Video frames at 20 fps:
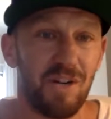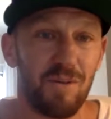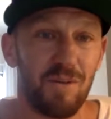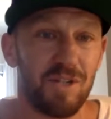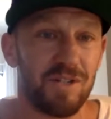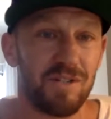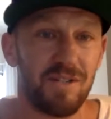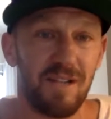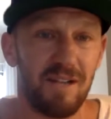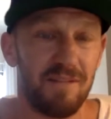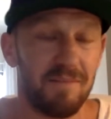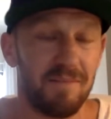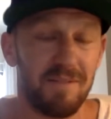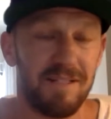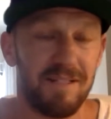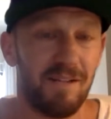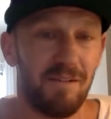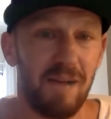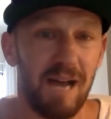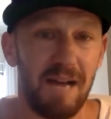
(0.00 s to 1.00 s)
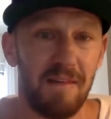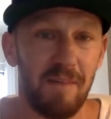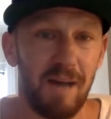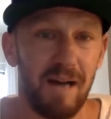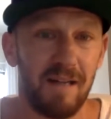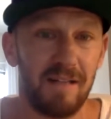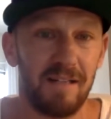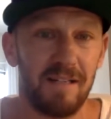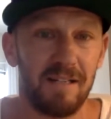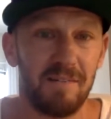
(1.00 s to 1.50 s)
which is still mind
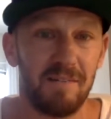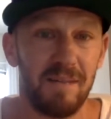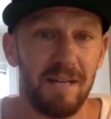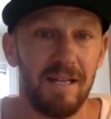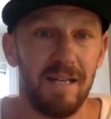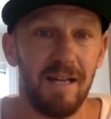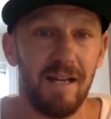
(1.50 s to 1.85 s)
boggling to me.